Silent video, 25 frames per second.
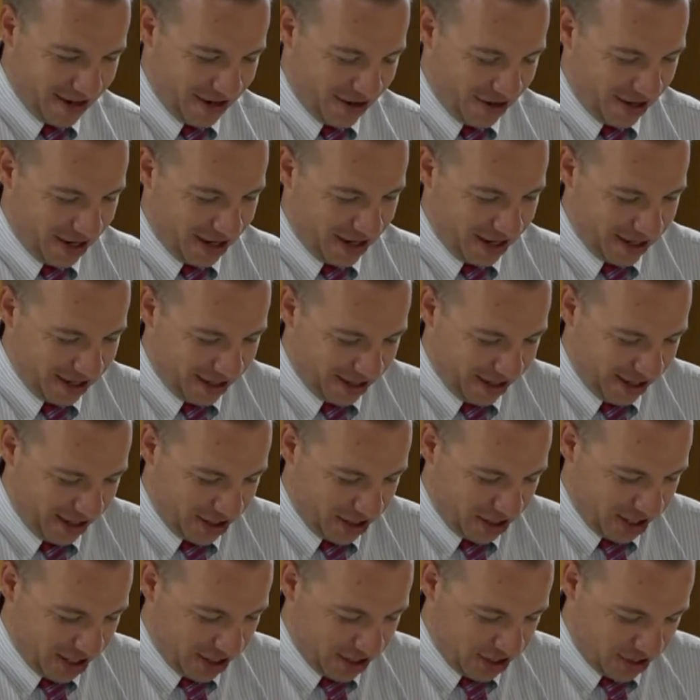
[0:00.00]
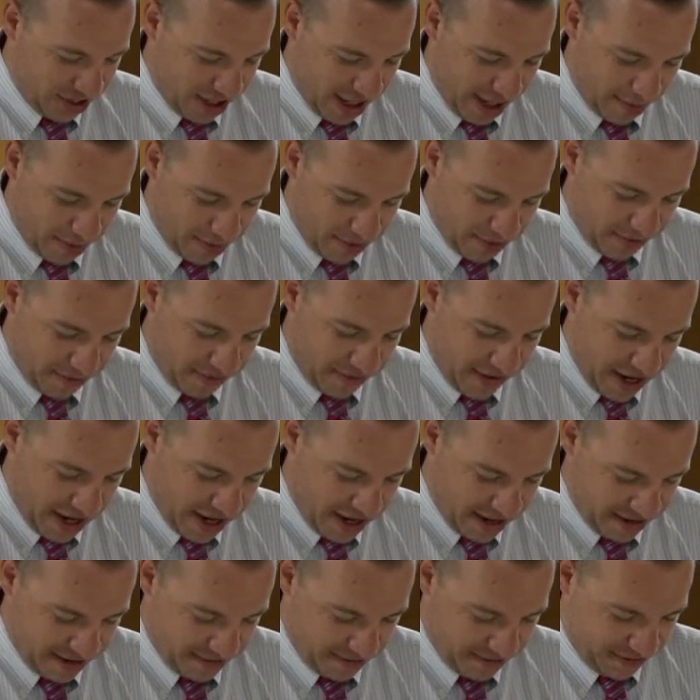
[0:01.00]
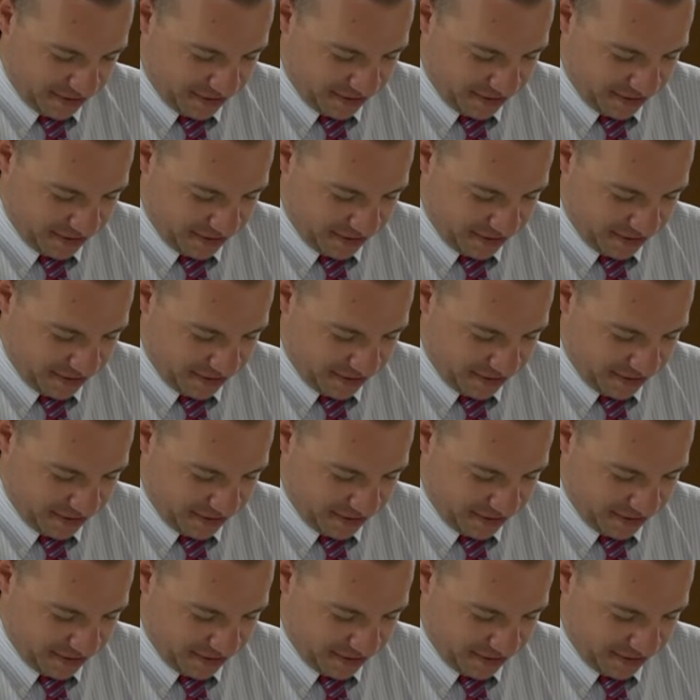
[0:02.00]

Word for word: All right, Galatians chapter 5.